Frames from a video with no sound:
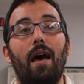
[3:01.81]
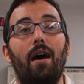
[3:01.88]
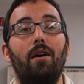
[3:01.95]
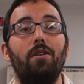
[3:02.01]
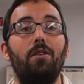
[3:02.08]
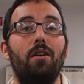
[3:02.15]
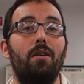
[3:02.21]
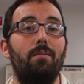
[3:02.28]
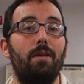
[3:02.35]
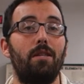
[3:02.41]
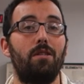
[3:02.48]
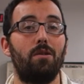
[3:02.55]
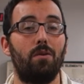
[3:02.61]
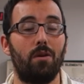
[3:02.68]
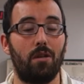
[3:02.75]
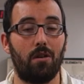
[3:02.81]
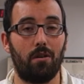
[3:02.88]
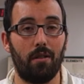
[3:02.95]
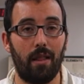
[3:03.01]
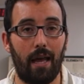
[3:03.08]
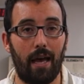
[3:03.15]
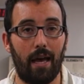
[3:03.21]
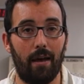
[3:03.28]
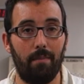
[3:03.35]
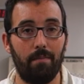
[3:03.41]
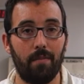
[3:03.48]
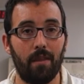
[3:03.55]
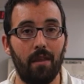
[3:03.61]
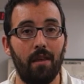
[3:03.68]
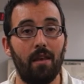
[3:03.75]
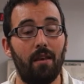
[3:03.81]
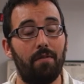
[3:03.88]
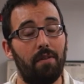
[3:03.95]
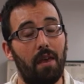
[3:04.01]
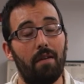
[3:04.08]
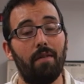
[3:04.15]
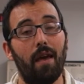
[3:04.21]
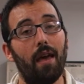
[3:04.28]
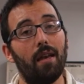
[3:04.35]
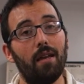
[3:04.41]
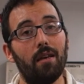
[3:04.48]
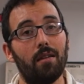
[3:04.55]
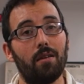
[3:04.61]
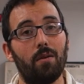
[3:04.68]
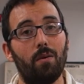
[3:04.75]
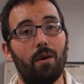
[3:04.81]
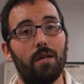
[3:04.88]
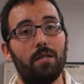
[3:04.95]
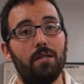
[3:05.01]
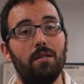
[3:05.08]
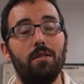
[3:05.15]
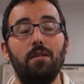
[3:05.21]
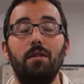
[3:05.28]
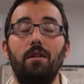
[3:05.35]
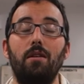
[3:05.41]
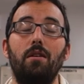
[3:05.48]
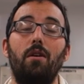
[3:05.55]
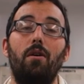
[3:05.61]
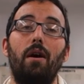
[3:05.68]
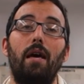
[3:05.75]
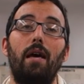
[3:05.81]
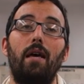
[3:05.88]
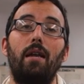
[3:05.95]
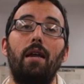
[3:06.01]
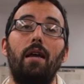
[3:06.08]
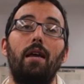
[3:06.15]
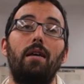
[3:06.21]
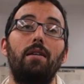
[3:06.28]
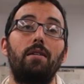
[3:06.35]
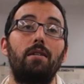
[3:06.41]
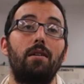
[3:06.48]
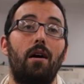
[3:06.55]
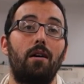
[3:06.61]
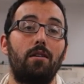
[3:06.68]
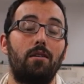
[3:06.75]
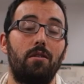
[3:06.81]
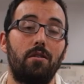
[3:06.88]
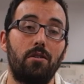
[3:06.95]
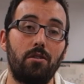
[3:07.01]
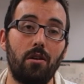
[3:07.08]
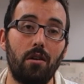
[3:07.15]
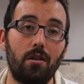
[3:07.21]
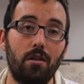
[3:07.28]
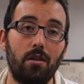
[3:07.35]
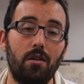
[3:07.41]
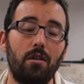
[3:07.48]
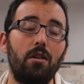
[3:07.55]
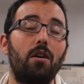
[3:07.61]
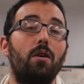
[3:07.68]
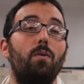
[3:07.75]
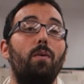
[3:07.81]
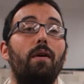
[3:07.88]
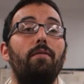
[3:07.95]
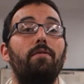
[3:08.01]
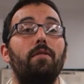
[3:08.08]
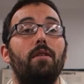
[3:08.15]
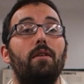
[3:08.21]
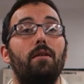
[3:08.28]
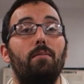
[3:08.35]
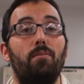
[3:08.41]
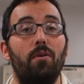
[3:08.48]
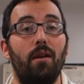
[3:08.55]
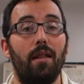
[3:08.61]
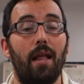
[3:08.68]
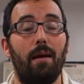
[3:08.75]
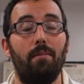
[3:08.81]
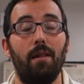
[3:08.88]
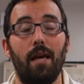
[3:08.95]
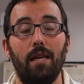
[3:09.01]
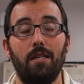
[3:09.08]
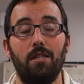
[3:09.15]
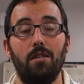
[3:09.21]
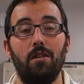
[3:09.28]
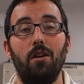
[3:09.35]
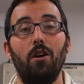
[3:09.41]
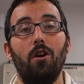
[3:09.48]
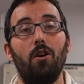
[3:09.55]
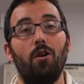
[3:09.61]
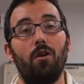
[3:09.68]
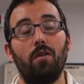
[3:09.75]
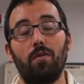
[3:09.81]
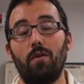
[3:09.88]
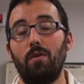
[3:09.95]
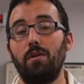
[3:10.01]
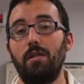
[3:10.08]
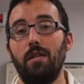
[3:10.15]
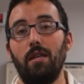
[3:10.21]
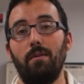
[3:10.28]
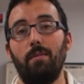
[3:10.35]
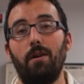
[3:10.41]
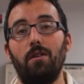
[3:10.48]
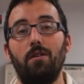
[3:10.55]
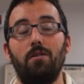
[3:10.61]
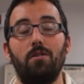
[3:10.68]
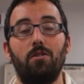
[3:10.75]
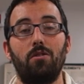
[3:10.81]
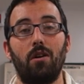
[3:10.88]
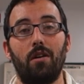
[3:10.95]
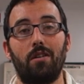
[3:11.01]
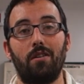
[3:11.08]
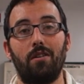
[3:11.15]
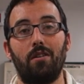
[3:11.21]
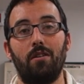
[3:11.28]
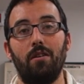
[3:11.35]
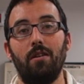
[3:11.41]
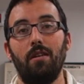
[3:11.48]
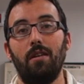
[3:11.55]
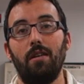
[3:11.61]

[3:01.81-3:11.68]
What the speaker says: how you're going to be doing your lab. If you have any other questions, you can go ahead and talk to your instructor. You can wait for the pre-lab lecture, or of course email your instructor